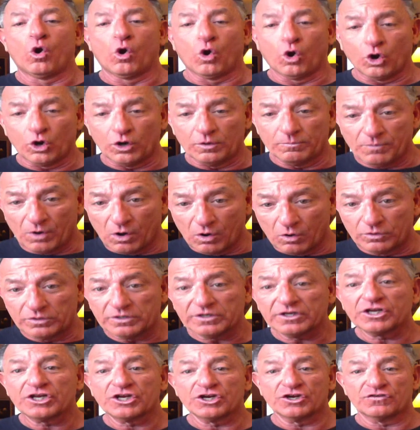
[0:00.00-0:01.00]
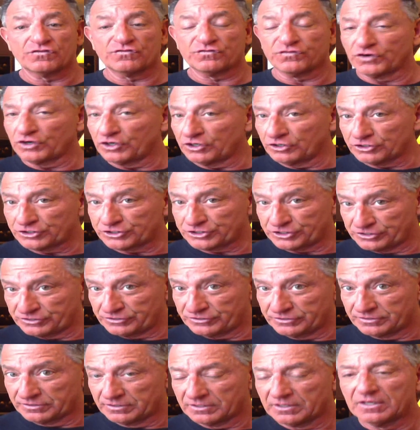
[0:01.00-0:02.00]
hormone
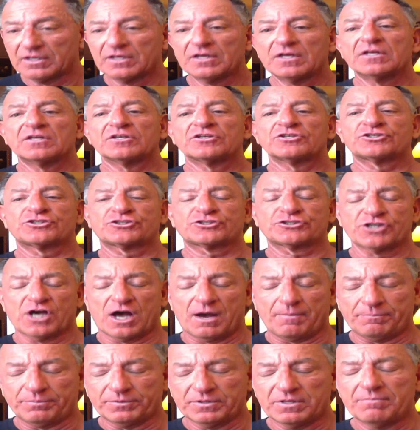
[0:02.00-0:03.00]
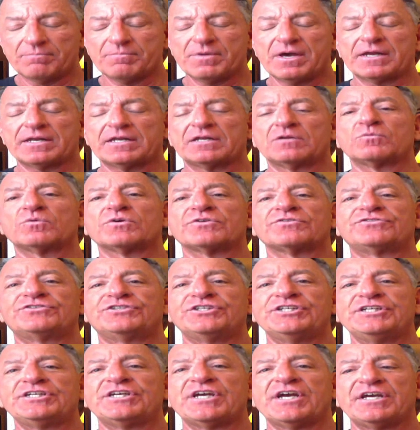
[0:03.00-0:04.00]
conversion, supplementing
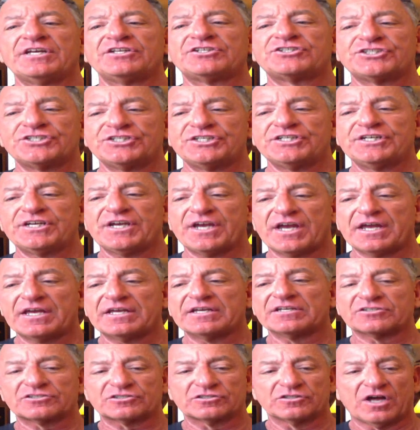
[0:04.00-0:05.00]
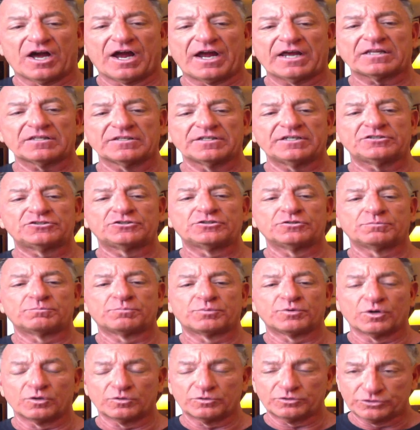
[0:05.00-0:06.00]
with DHEA is likely to
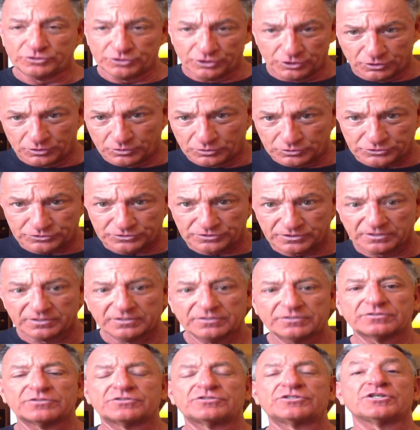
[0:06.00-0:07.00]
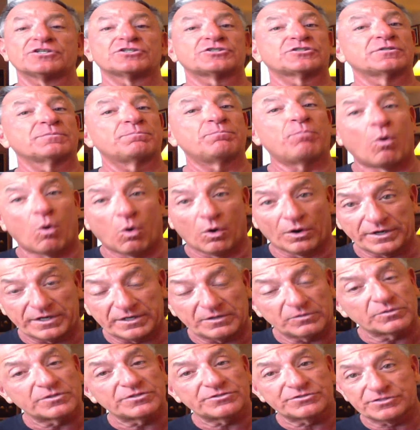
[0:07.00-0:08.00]
produce
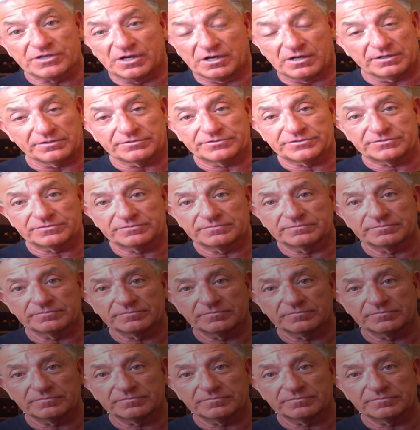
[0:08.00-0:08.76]
disappointing results.